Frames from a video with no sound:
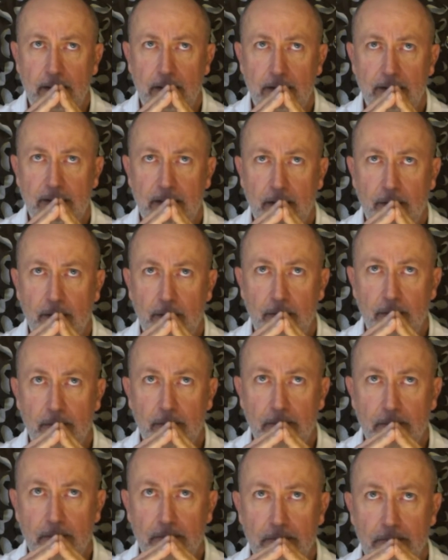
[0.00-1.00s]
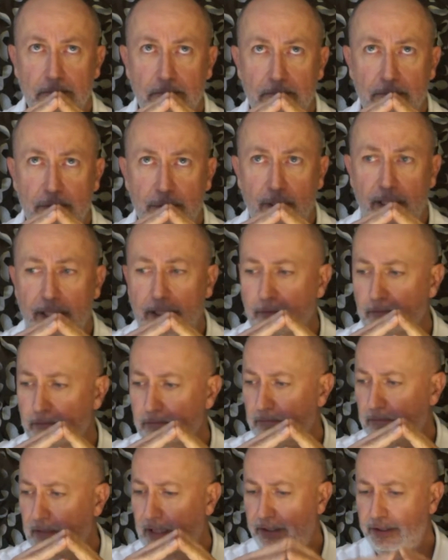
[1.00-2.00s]
So great,
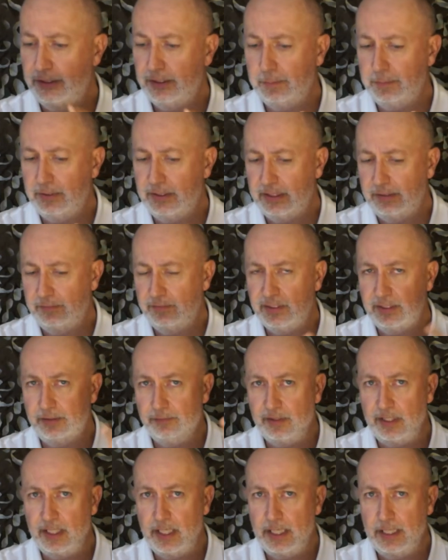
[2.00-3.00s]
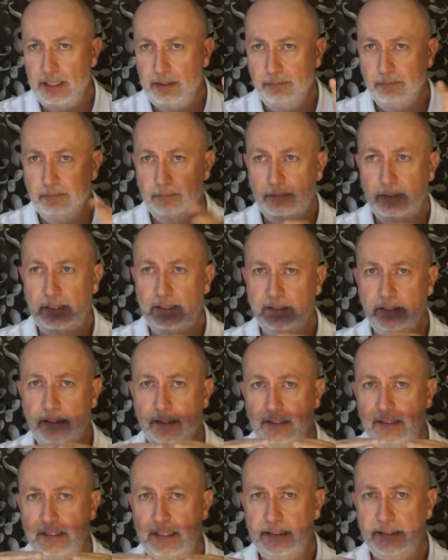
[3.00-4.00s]
HW77K is
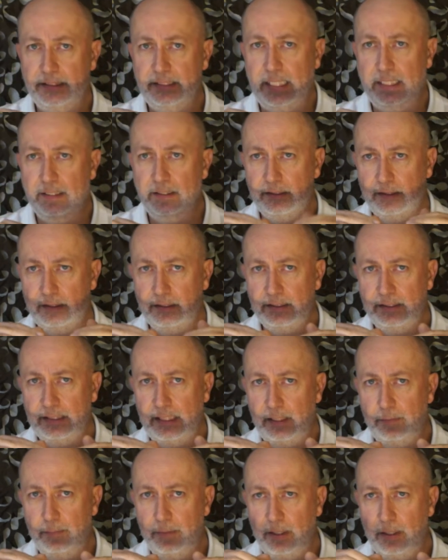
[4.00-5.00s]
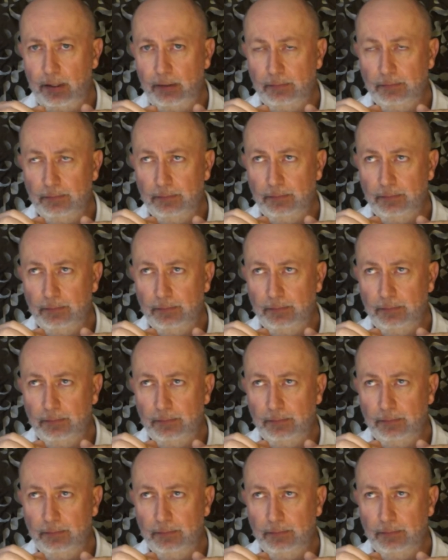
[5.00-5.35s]
going to set the standard, it's going to set the bar.